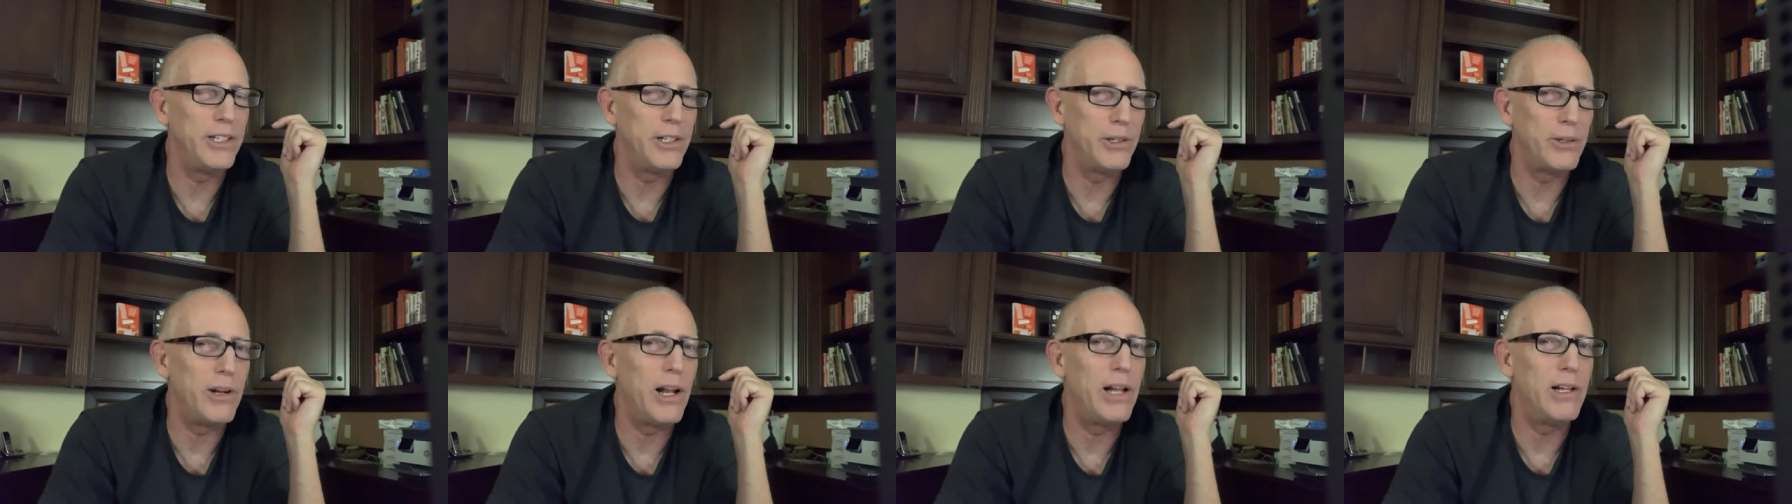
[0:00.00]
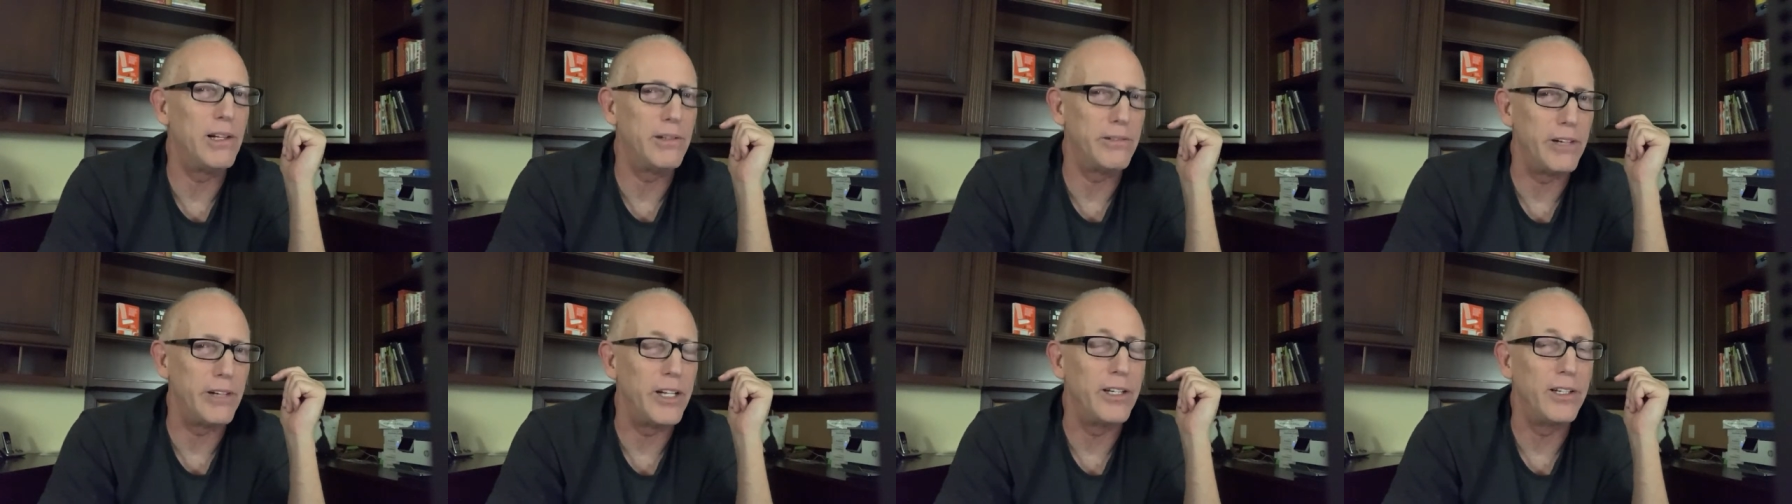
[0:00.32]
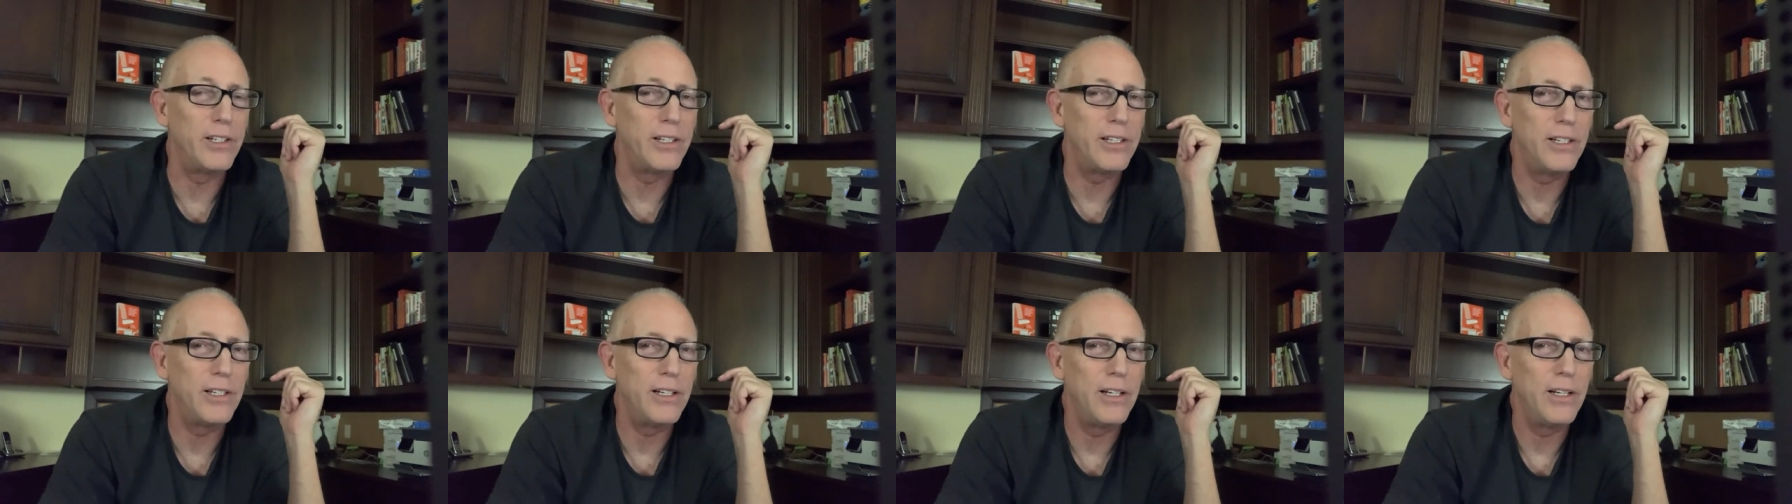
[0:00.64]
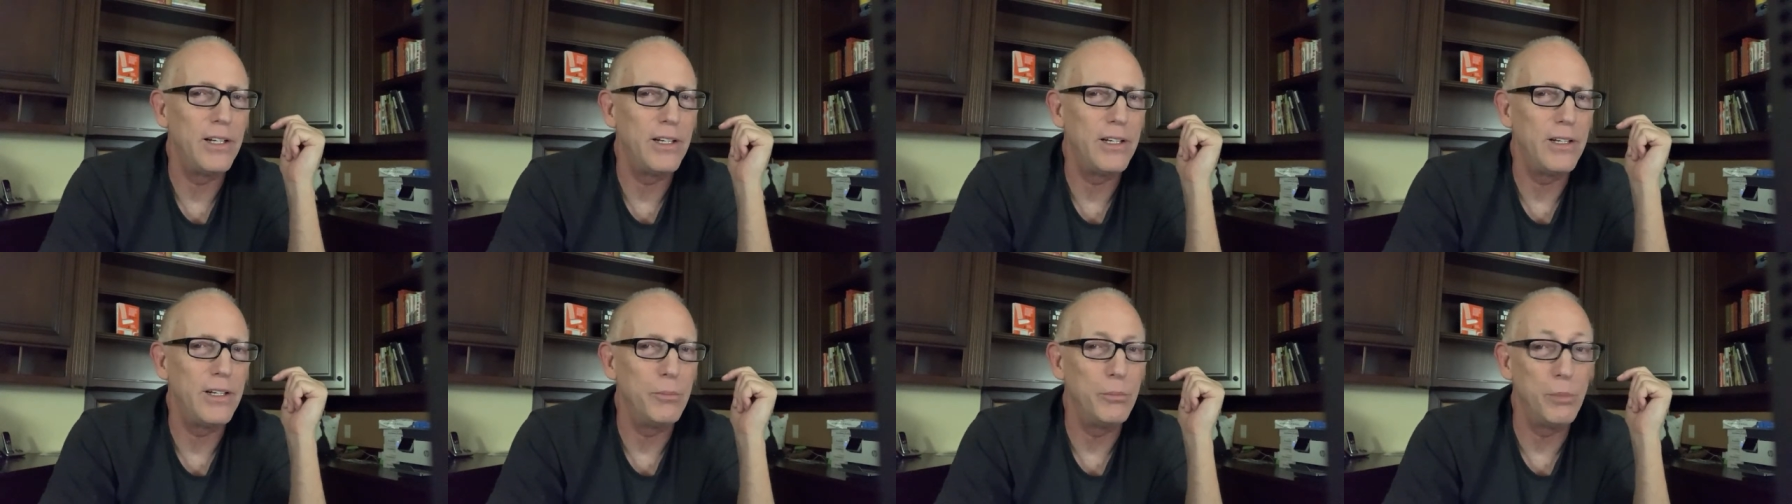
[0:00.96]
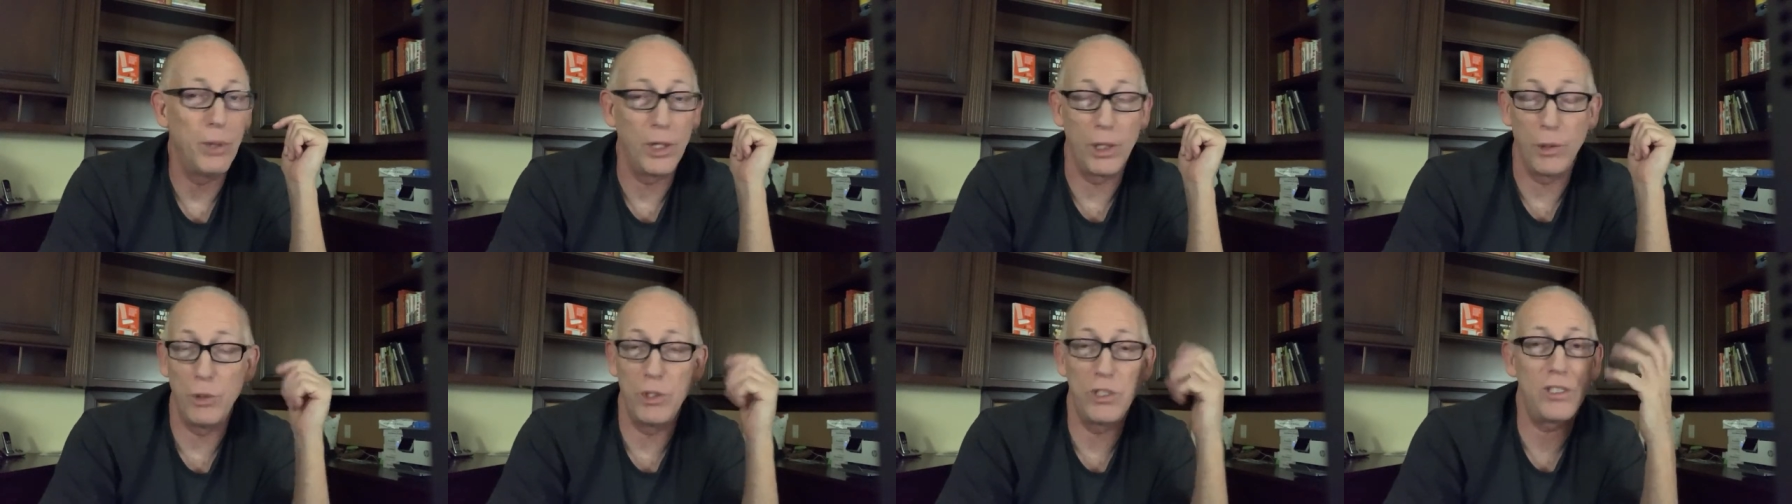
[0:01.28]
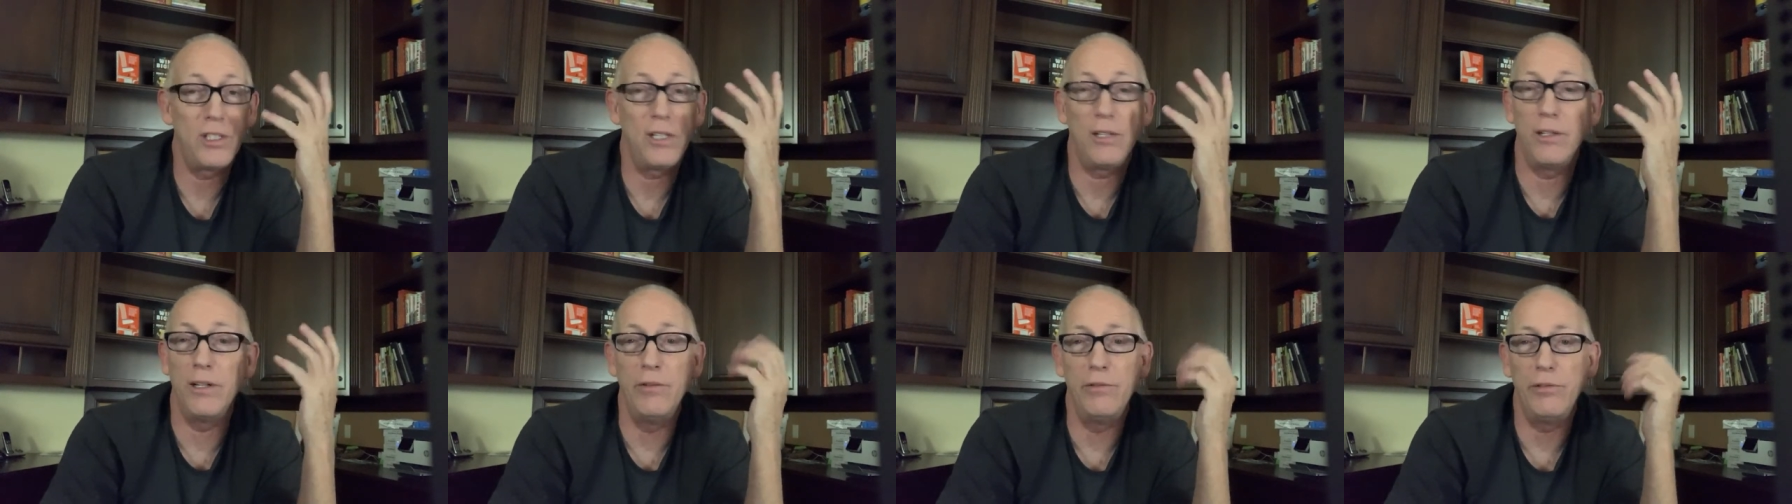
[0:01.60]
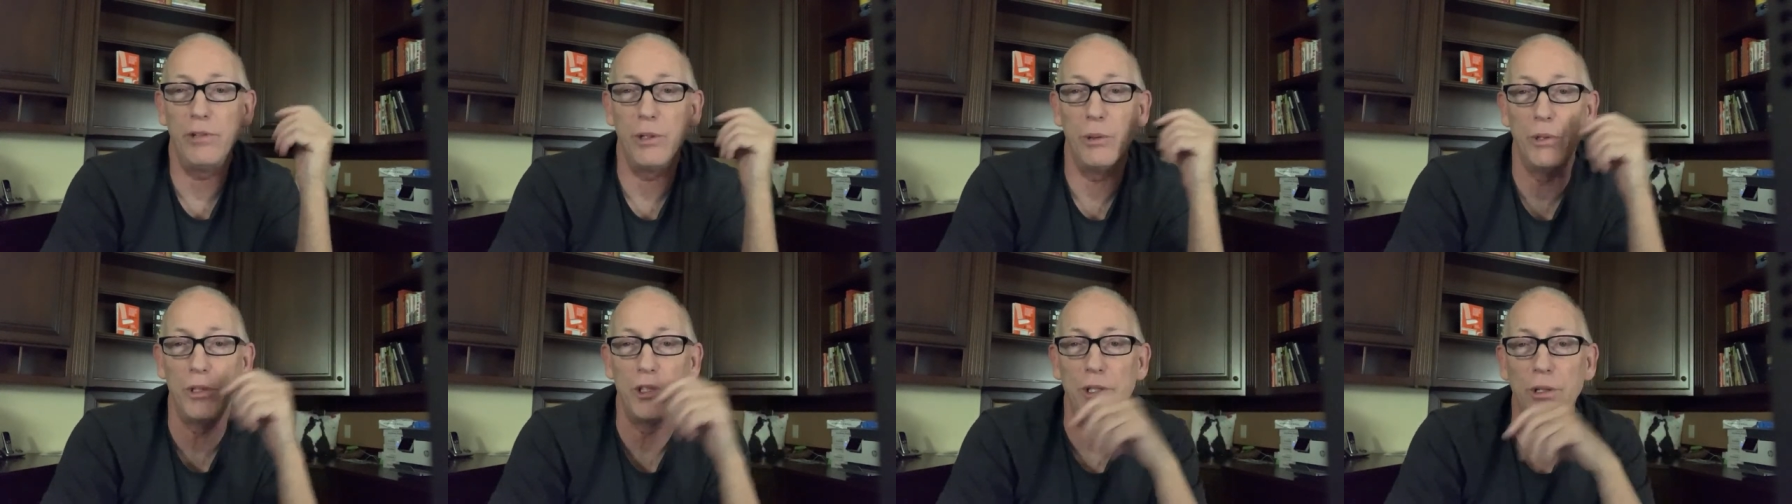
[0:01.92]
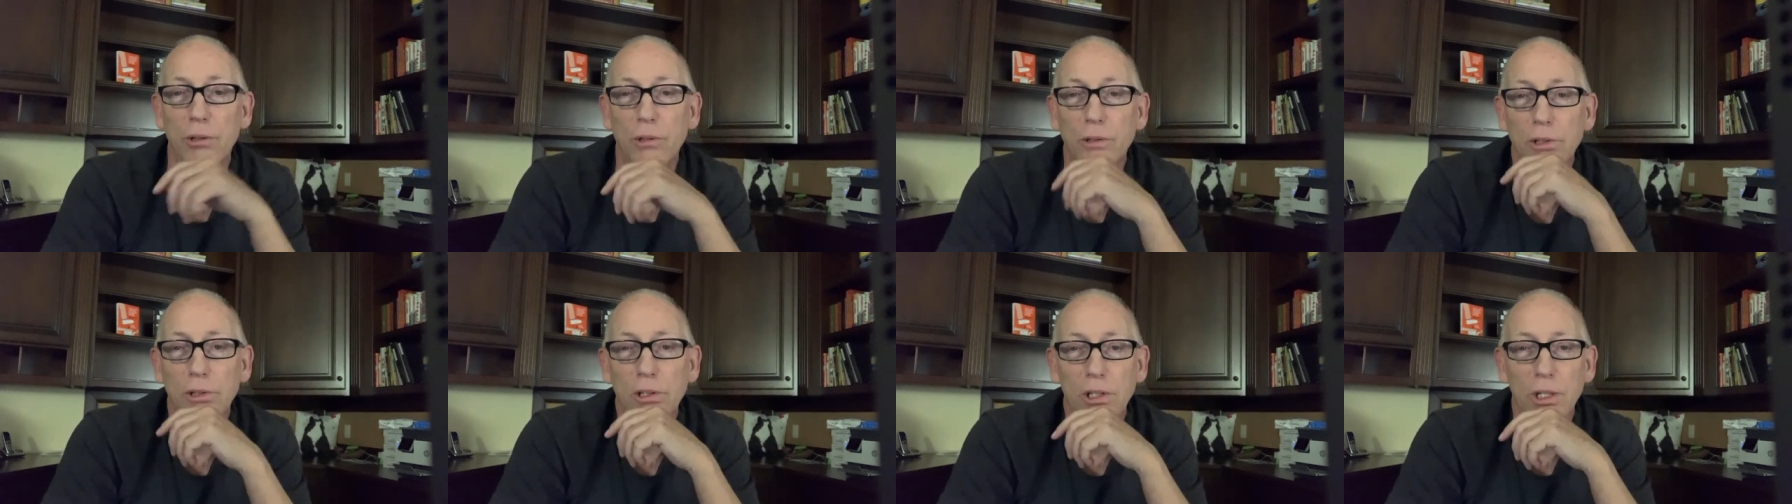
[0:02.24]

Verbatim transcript: irrelevant, but it would still influence you.